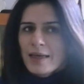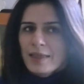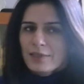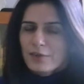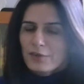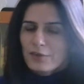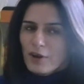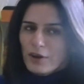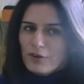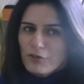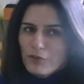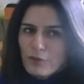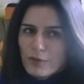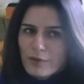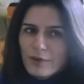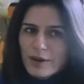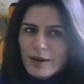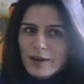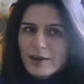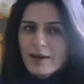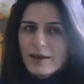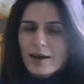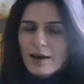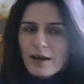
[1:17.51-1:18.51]
The
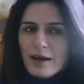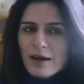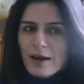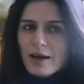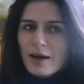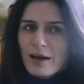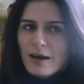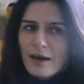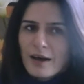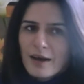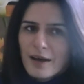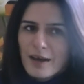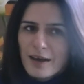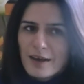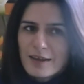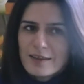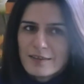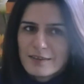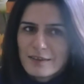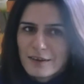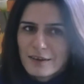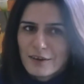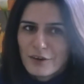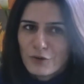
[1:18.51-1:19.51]
retrograde,
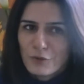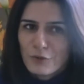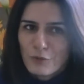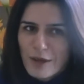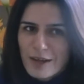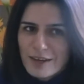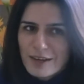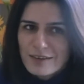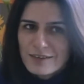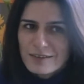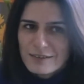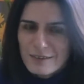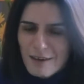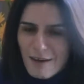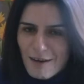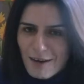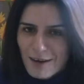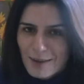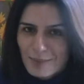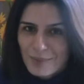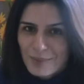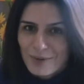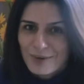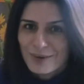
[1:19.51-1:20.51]
it's a great
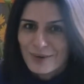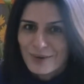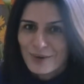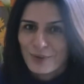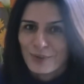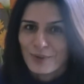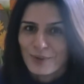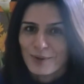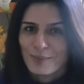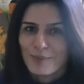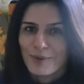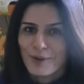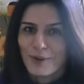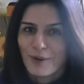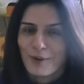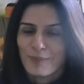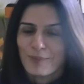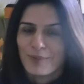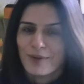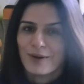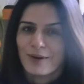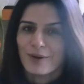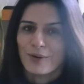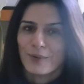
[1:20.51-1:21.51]
time. You know, it may
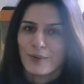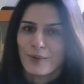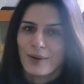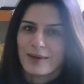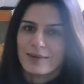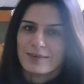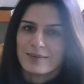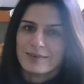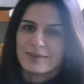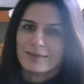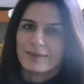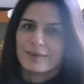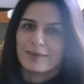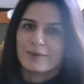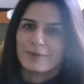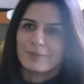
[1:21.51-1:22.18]
not be a great